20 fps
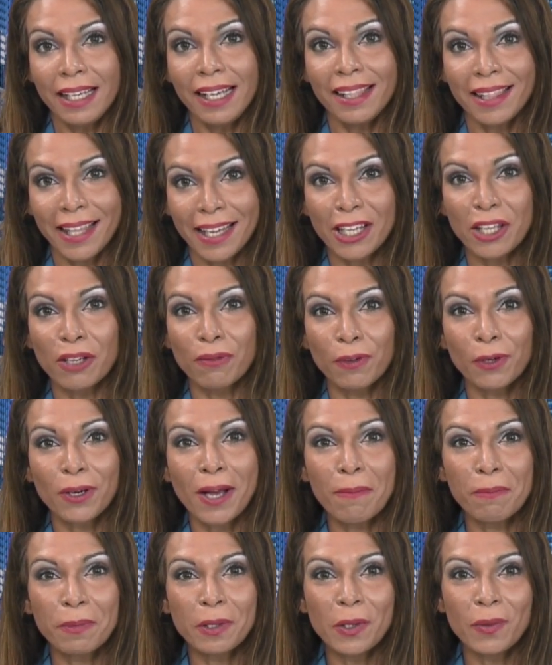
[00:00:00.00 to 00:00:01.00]
And thank you for your
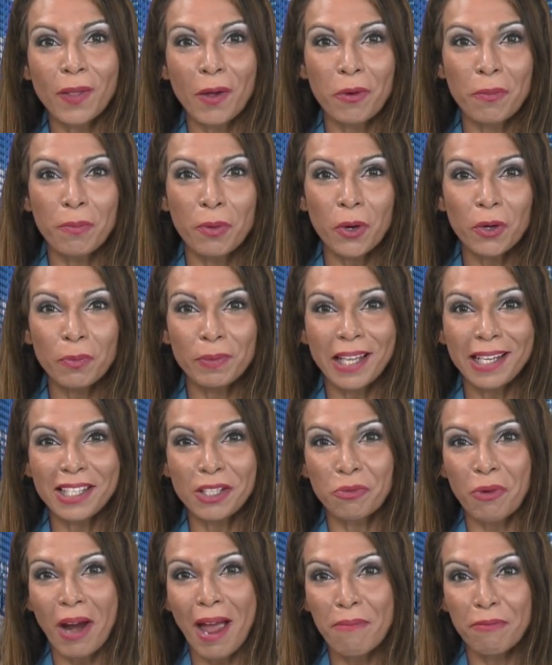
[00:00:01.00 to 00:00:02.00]
company on that report. But
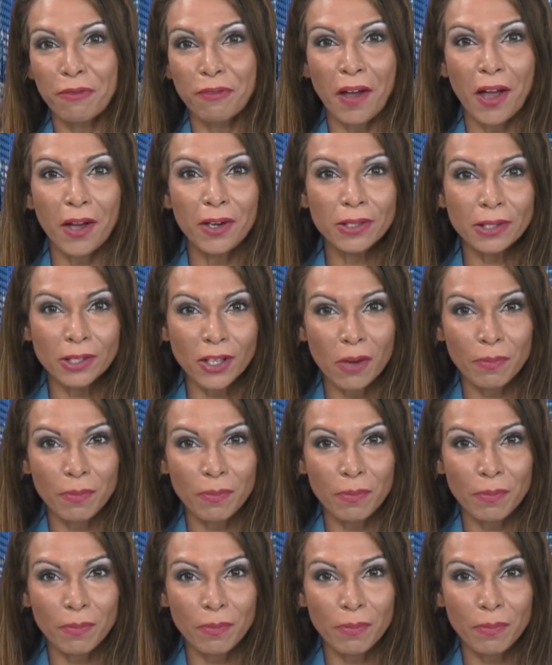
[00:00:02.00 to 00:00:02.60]
that's wrap, folks.